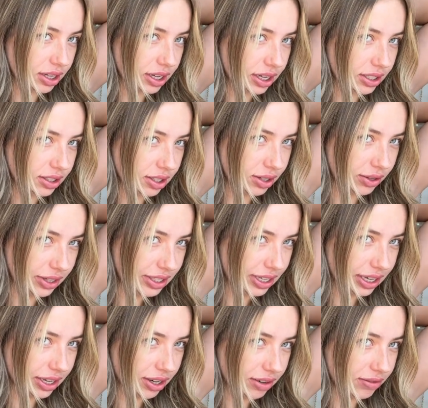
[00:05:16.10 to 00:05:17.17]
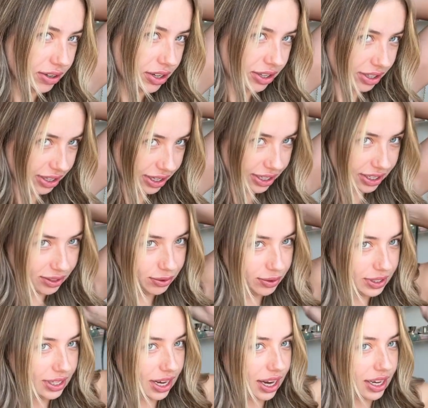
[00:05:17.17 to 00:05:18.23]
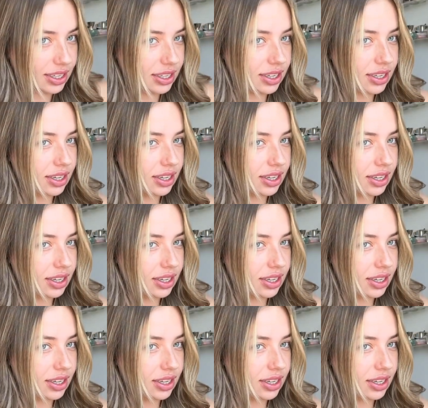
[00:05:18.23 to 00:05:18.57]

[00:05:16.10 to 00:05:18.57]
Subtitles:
I slowly take it off the curling iron. Oh, it's hot.